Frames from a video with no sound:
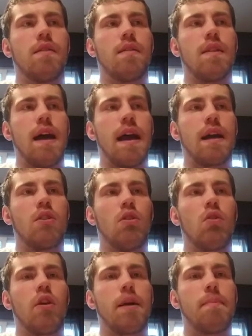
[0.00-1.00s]
that
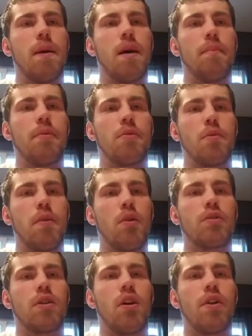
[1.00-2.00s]
caloric bump through
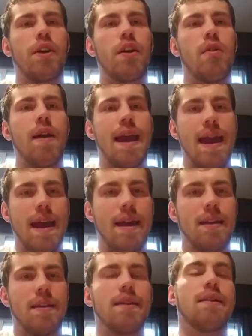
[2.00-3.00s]
both cardio
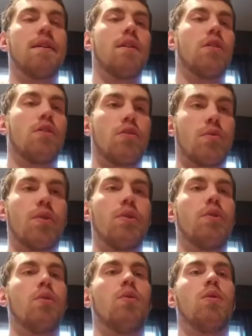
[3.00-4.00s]
and
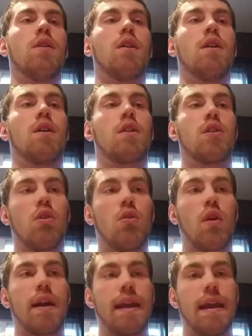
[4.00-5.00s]
through
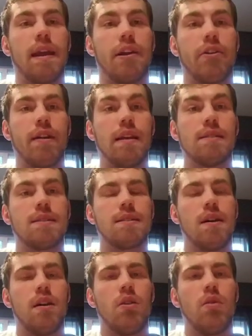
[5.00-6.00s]
caloric increase.
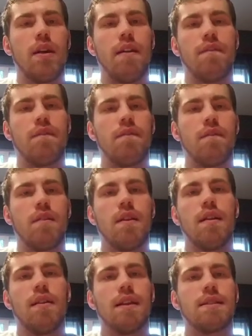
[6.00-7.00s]
So
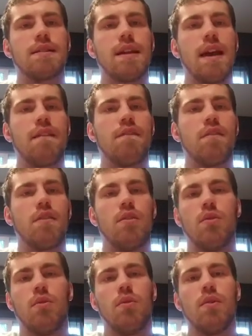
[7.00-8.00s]
let's say if
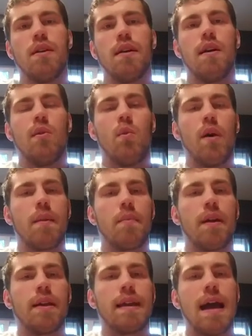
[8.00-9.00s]
you want to
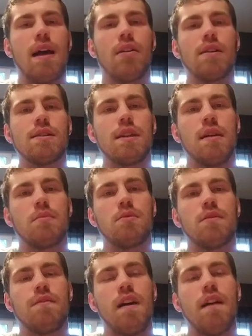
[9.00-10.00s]
bring calories
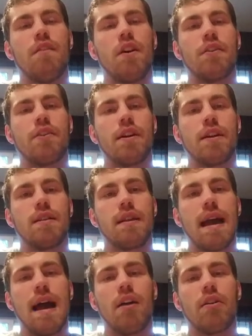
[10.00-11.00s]
up to 500
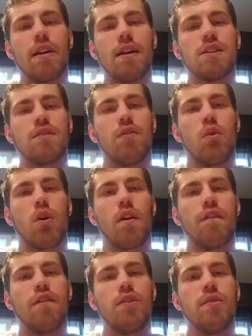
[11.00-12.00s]
calories for
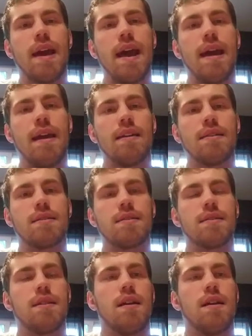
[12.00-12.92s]
a few days